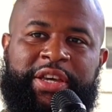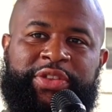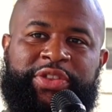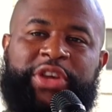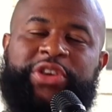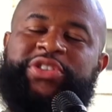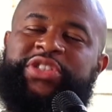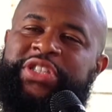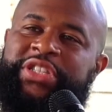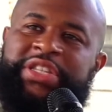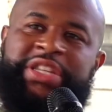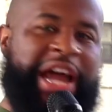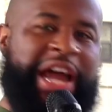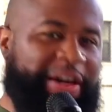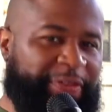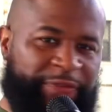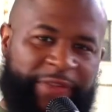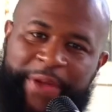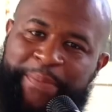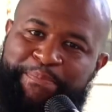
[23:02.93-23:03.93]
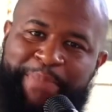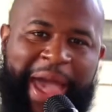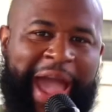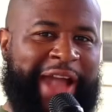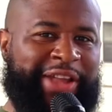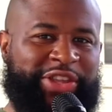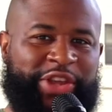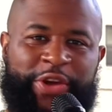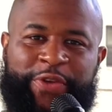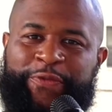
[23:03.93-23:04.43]
There's nothing
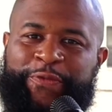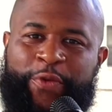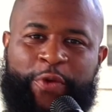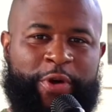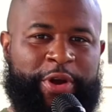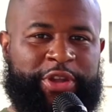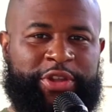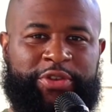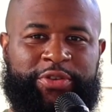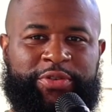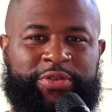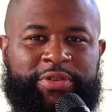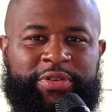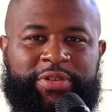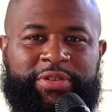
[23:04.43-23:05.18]
back there for you.